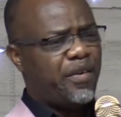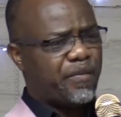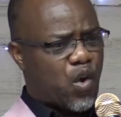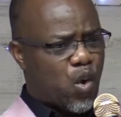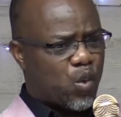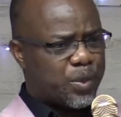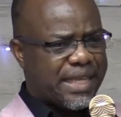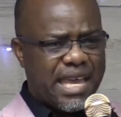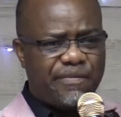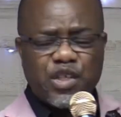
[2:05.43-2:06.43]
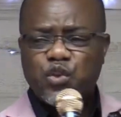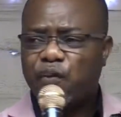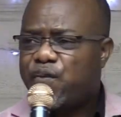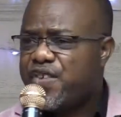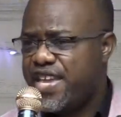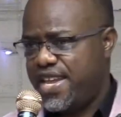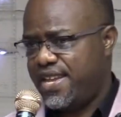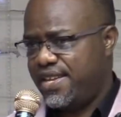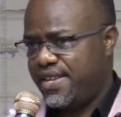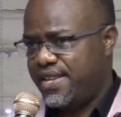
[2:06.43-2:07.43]
of God gave in to fear.
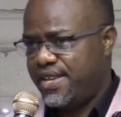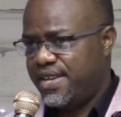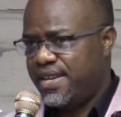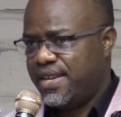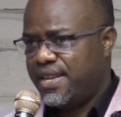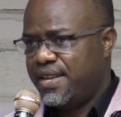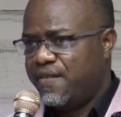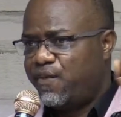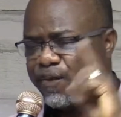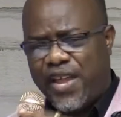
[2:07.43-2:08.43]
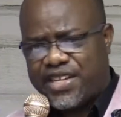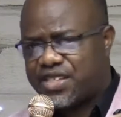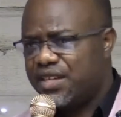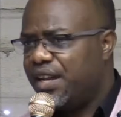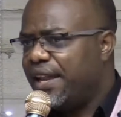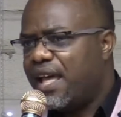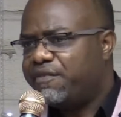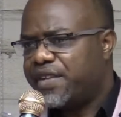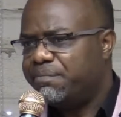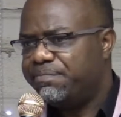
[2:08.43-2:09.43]
Faith
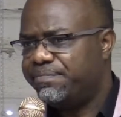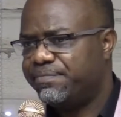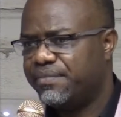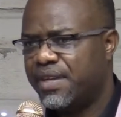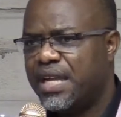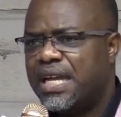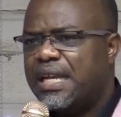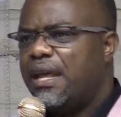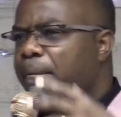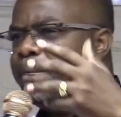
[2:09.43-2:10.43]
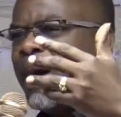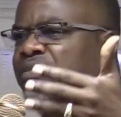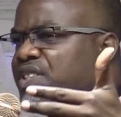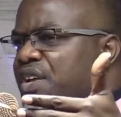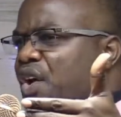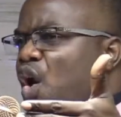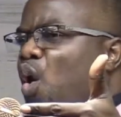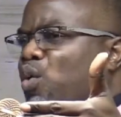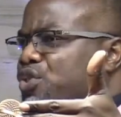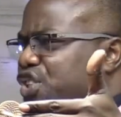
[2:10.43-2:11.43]
left him. The mountain
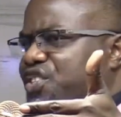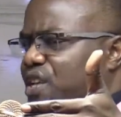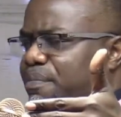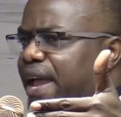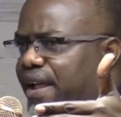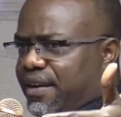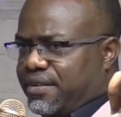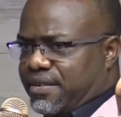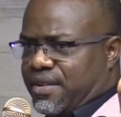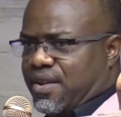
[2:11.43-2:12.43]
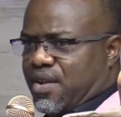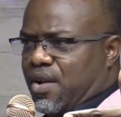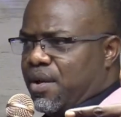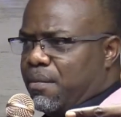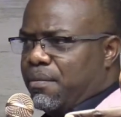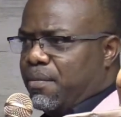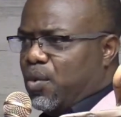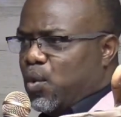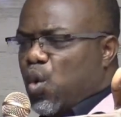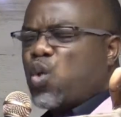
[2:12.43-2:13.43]
called Jezebel
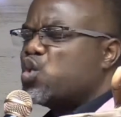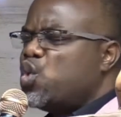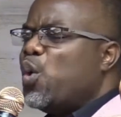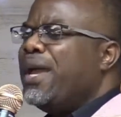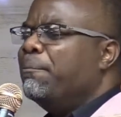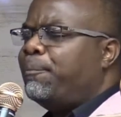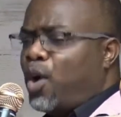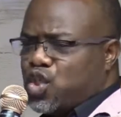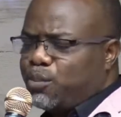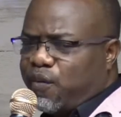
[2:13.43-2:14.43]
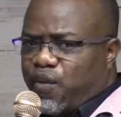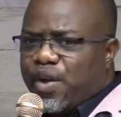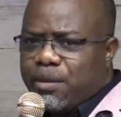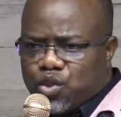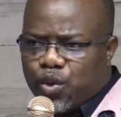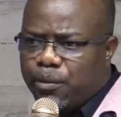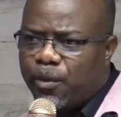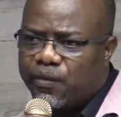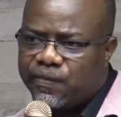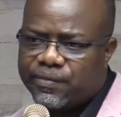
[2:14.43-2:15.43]
looked so impossible for him to
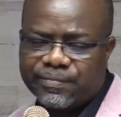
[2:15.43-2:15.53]
remove.